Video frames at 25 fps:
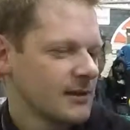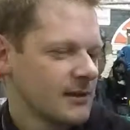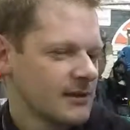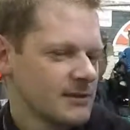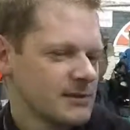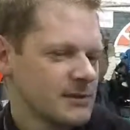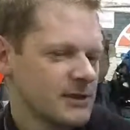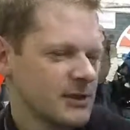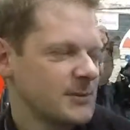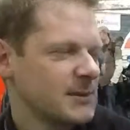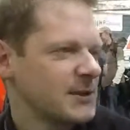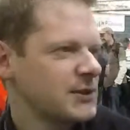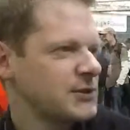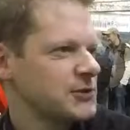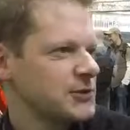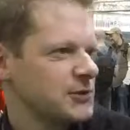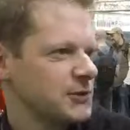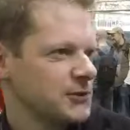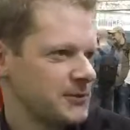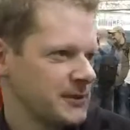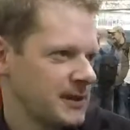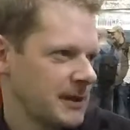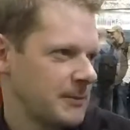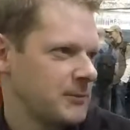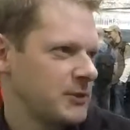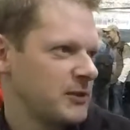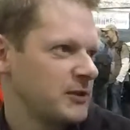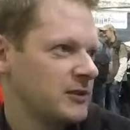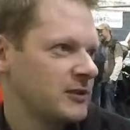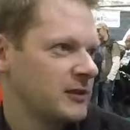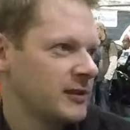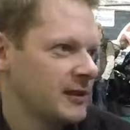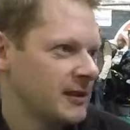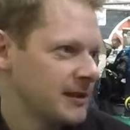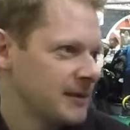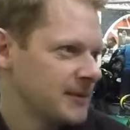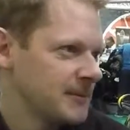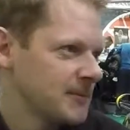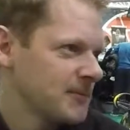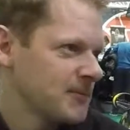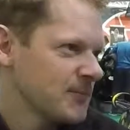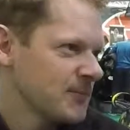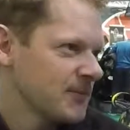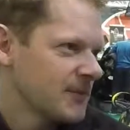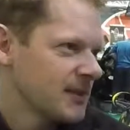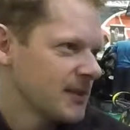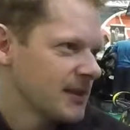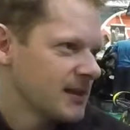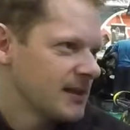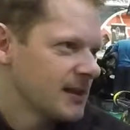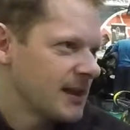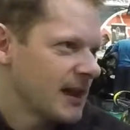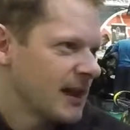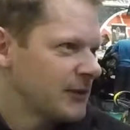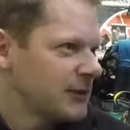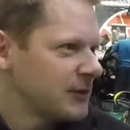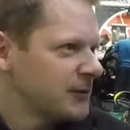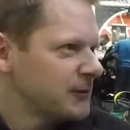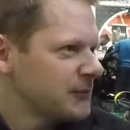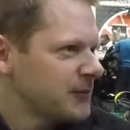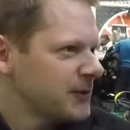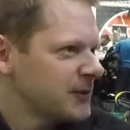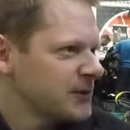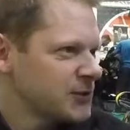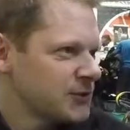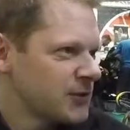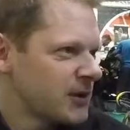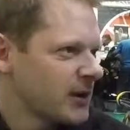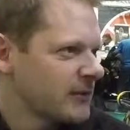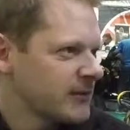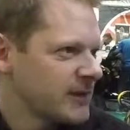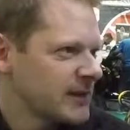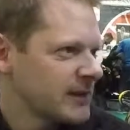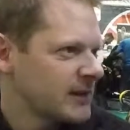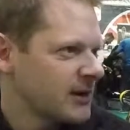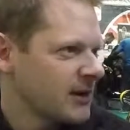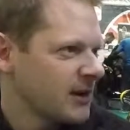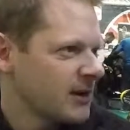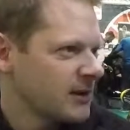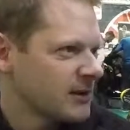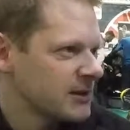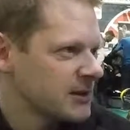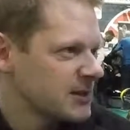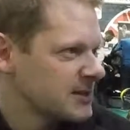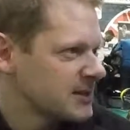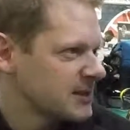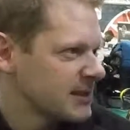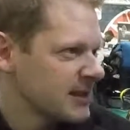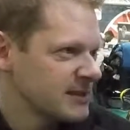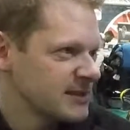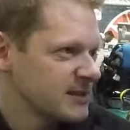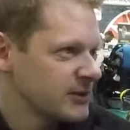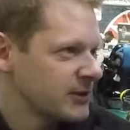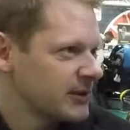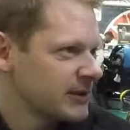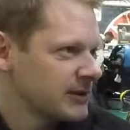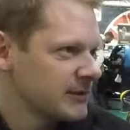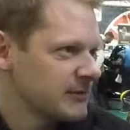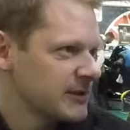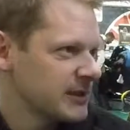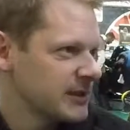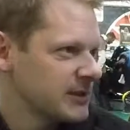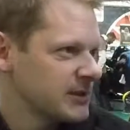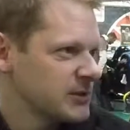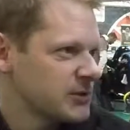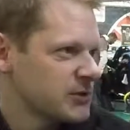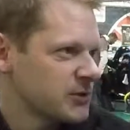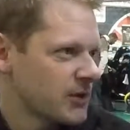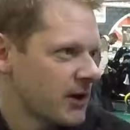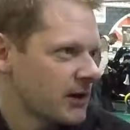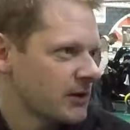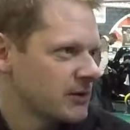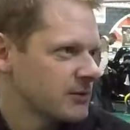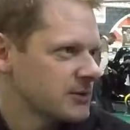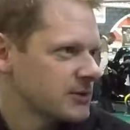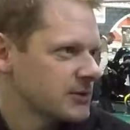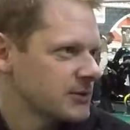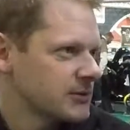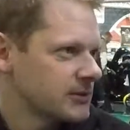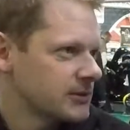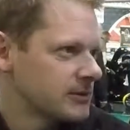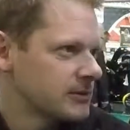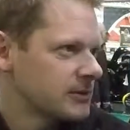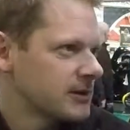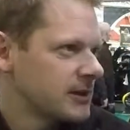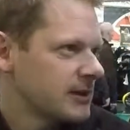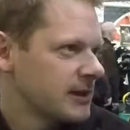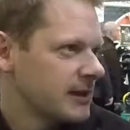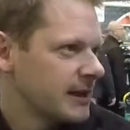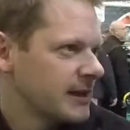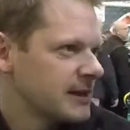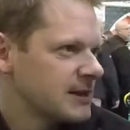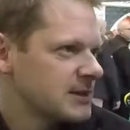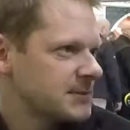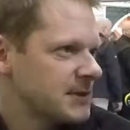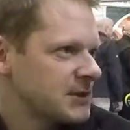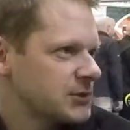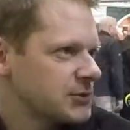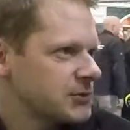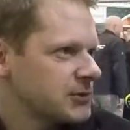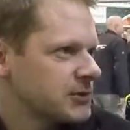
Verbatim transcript: So you mentioned you're an amputee. Yeah. How do you find driving the car? Because has it got any funny controls or any special